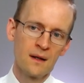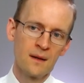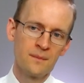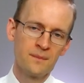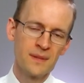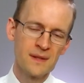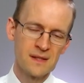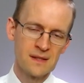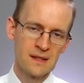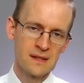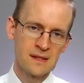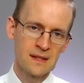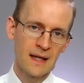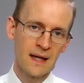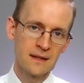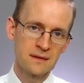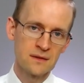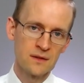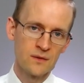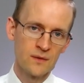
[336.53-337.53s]
business
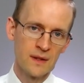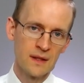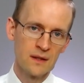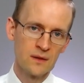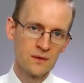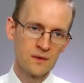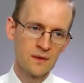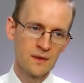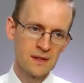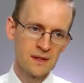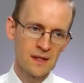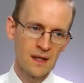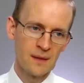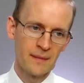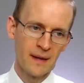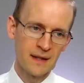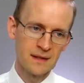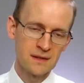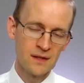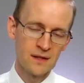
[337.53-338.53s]
category, you're doing the
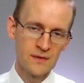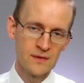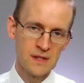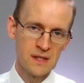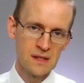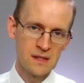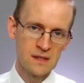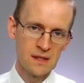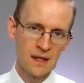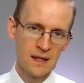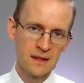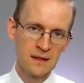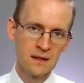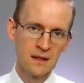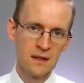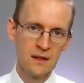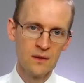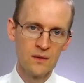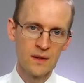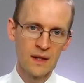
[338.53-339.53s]
same activities in
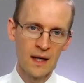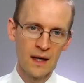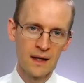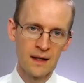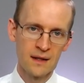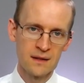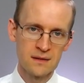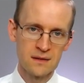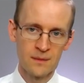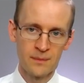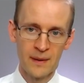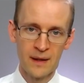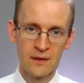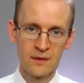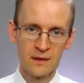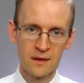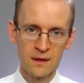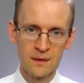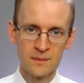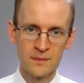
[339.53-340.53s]
the UK as the
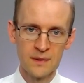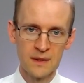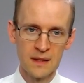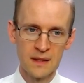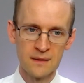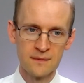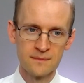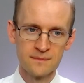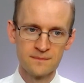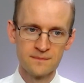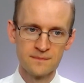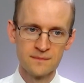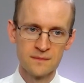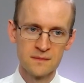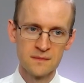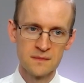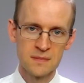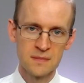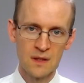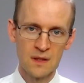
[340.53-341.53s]
parent company.
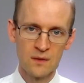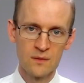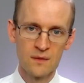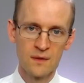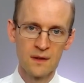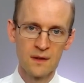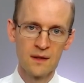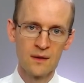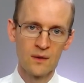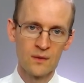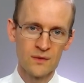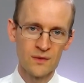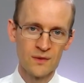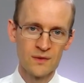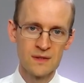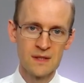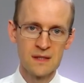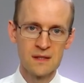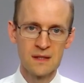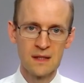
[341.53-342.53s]
So the
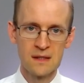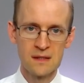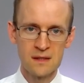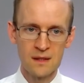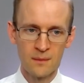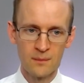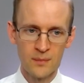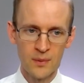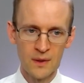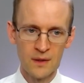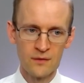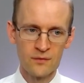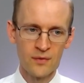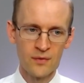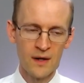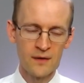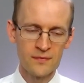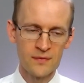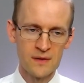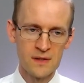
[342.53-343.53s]
authorities need some point of
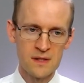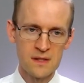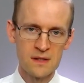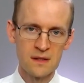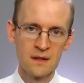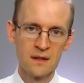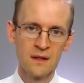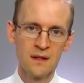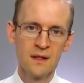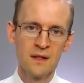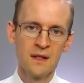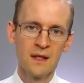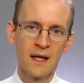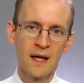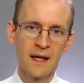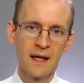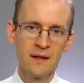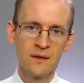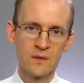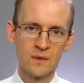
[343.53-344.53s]
reference
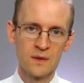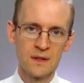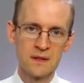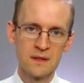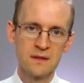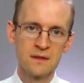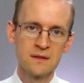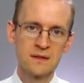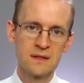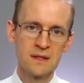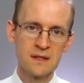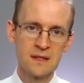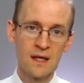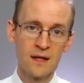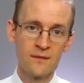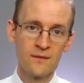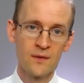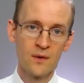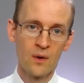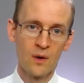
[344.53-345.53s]
in order to see
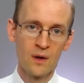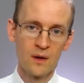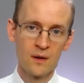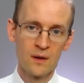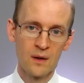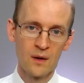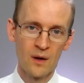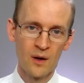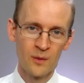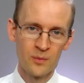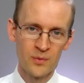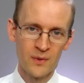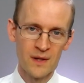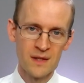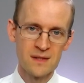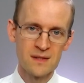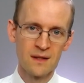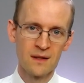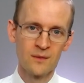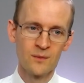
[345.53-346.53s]
if you're
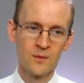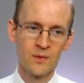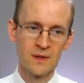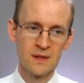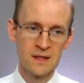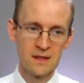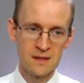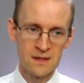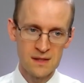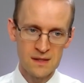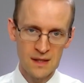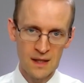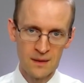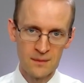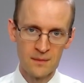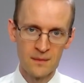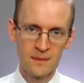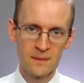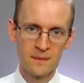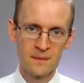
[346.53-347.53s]
operating within the
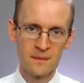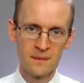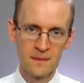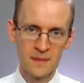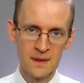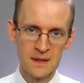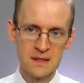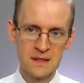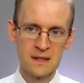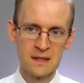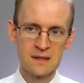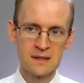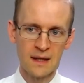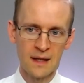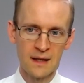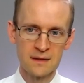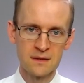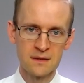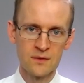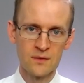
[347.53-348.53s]
same business
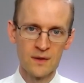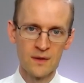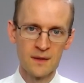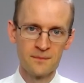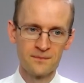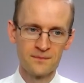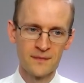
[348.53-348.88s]
category.